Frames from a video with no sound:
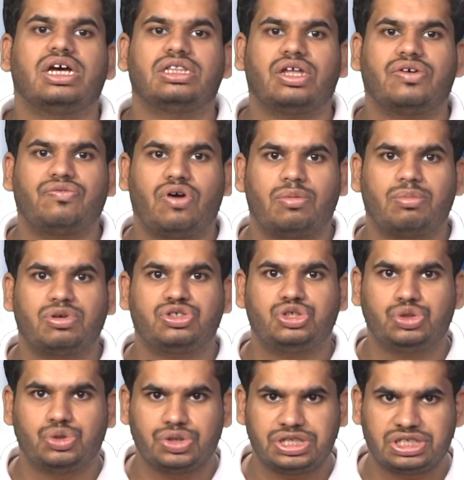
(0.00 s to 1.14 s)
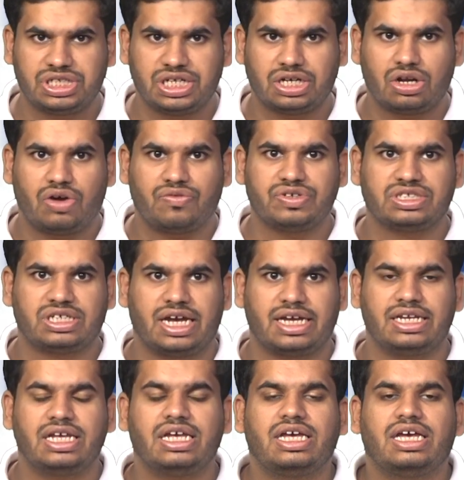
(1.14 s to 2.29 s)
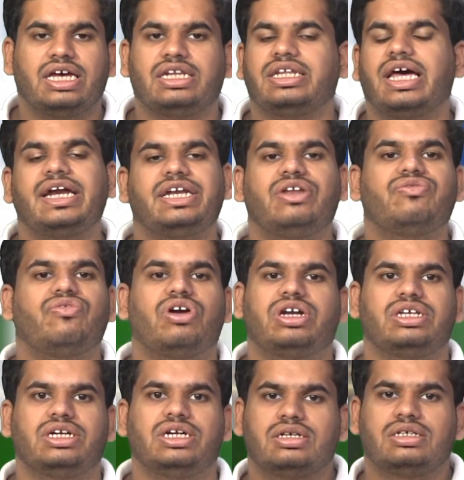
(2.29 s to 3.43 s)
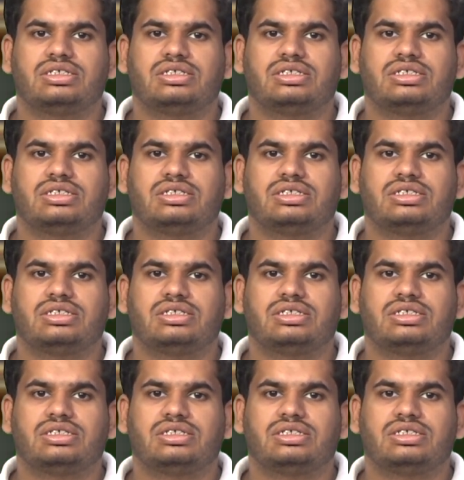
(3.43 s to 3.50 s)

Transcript: in the former Jewish state of Israel in 1940.